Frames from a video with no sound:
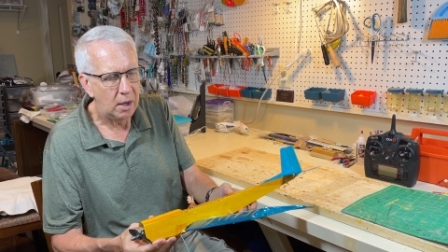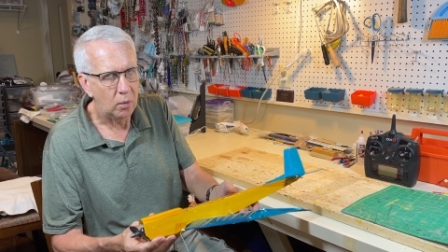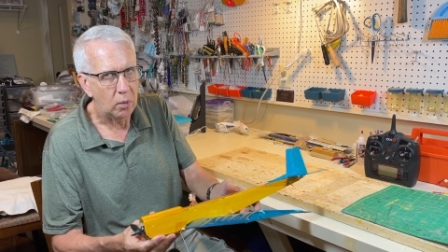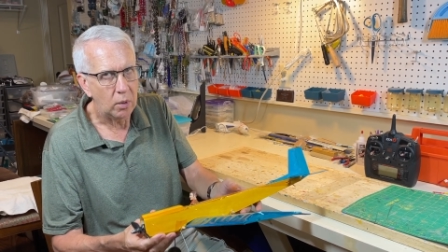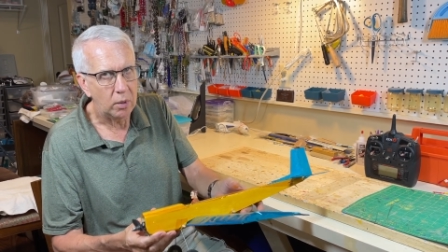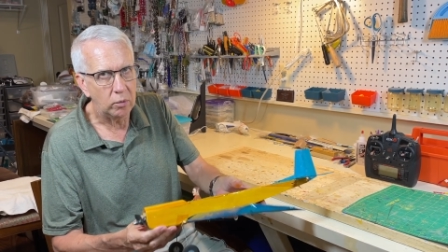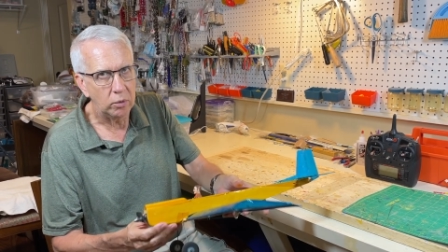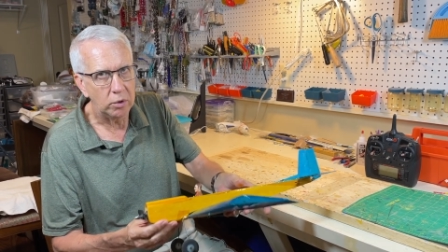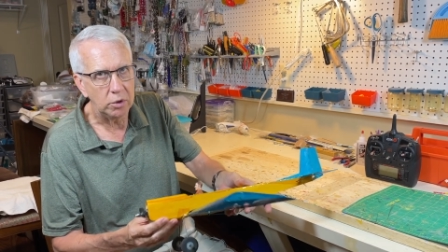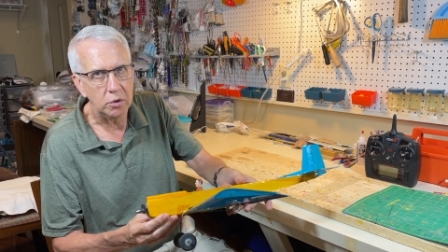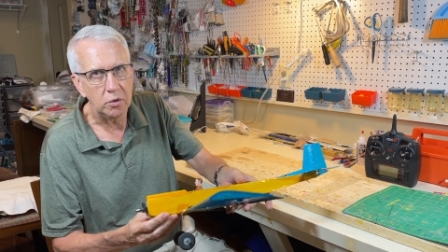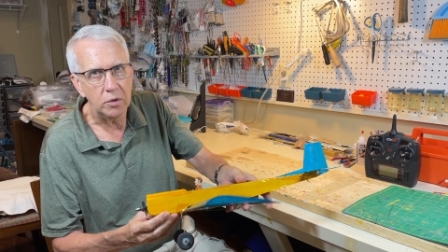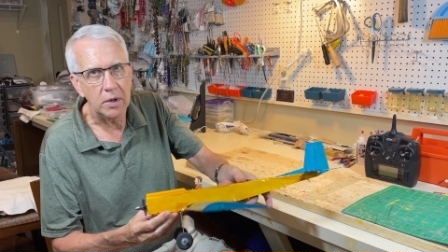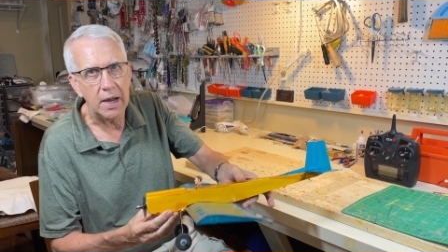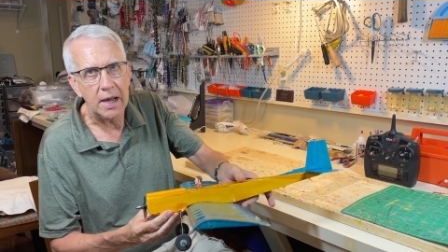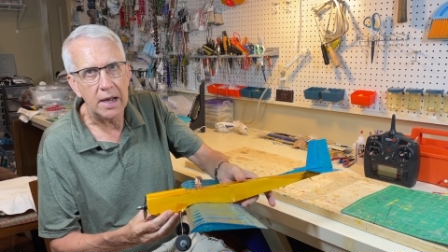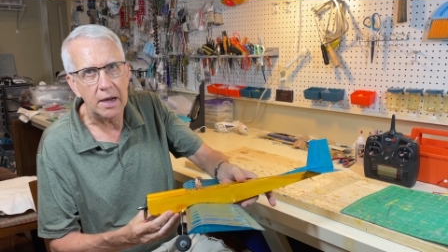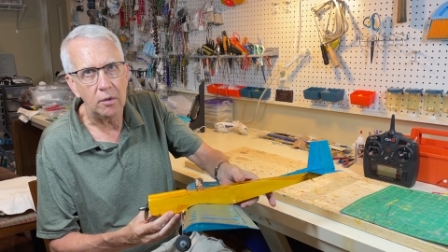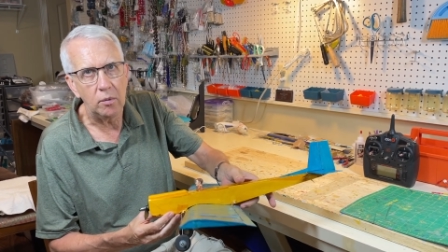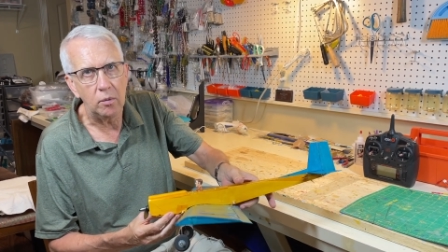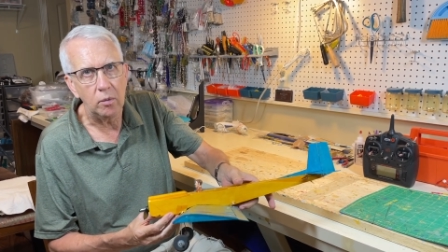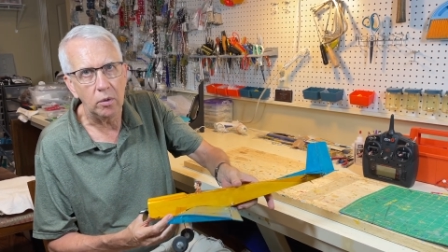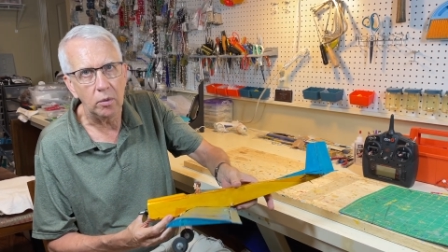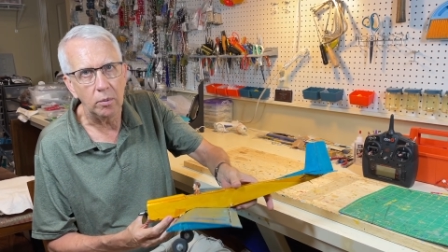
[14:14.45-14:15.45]
What we'll do
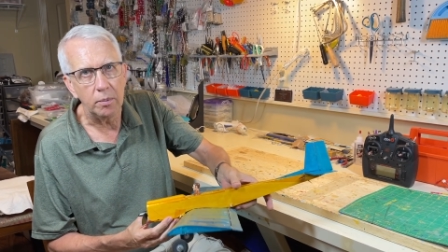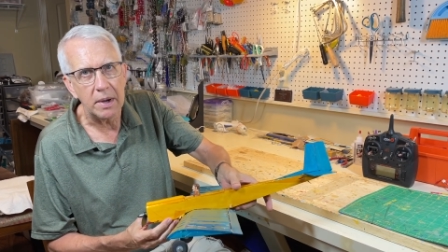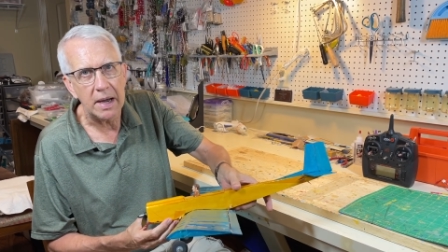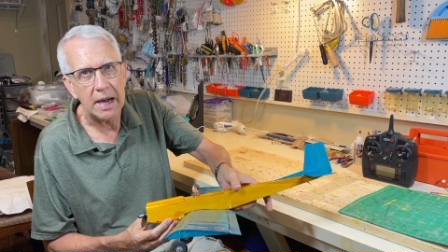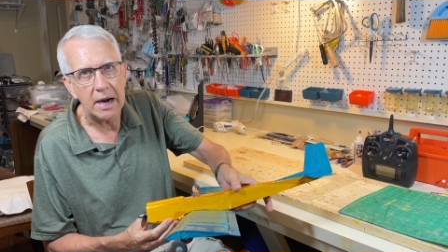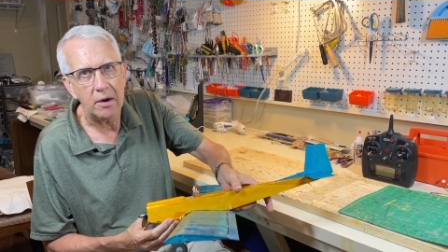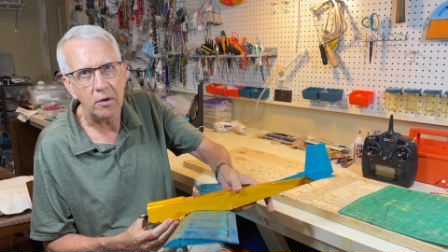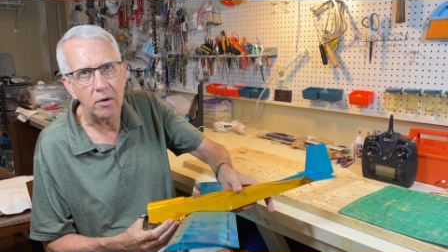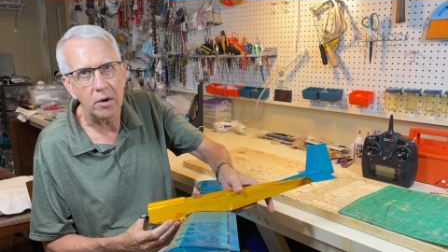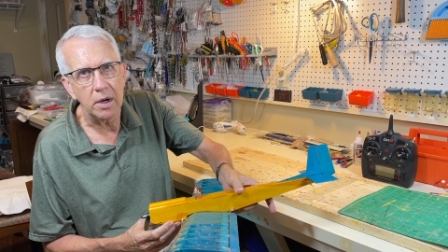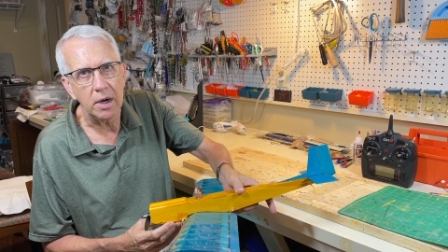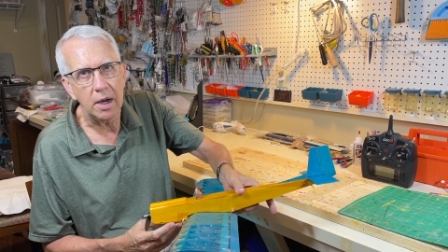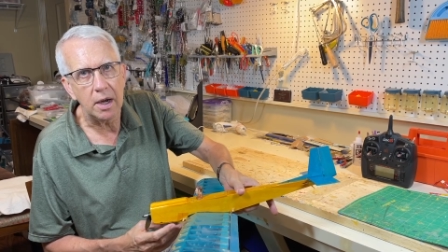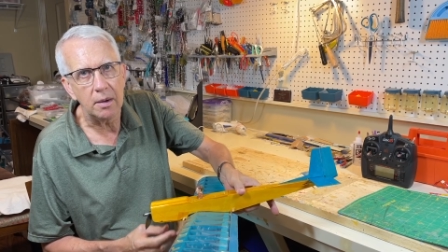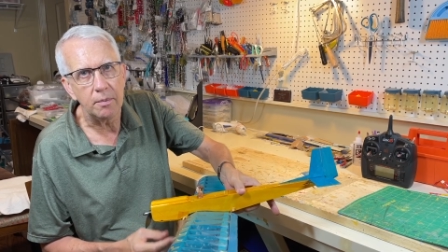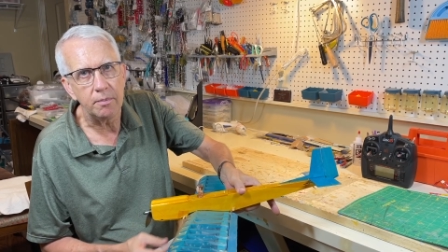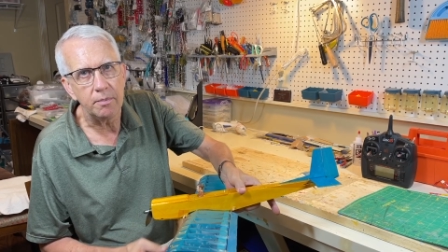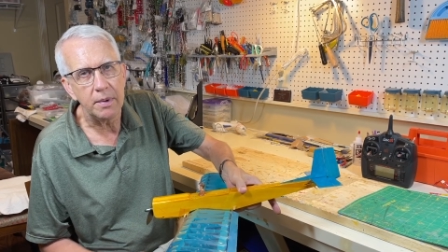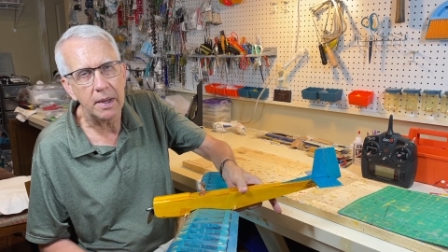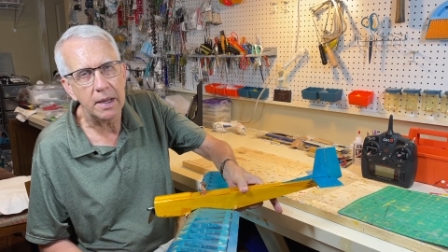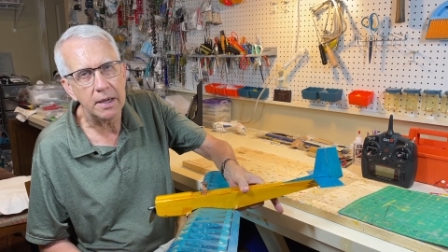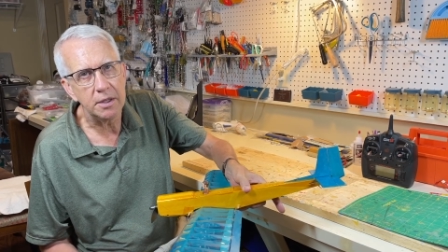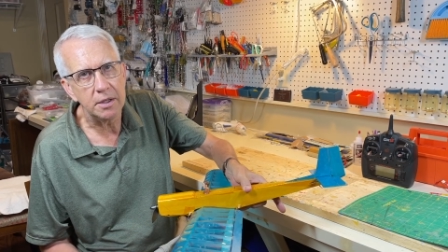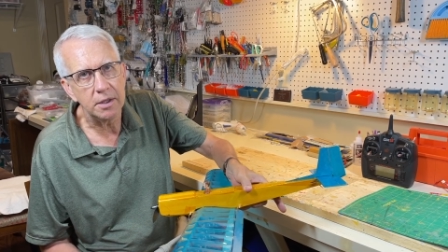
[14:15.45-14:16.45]
now, we'll power it
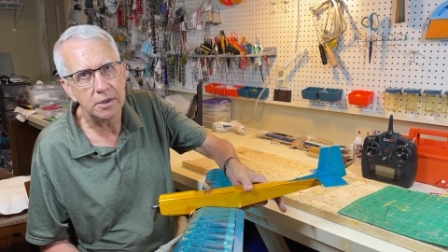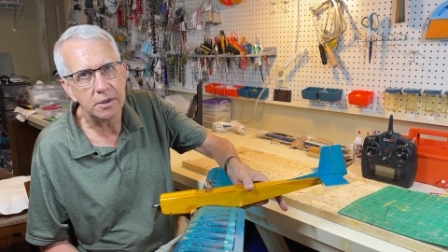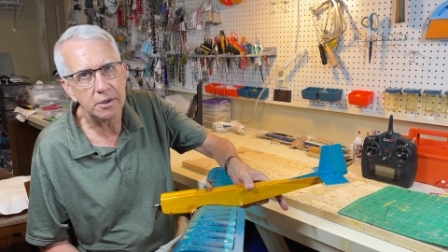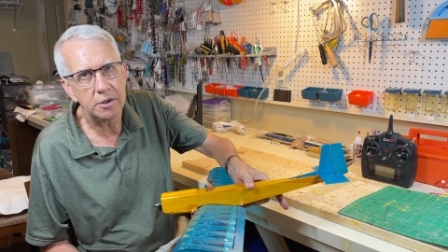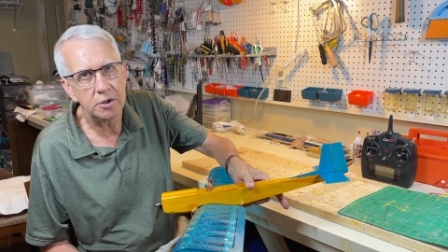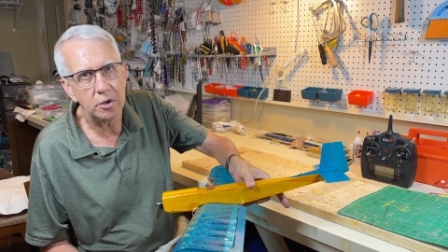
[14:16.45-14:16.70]
up and just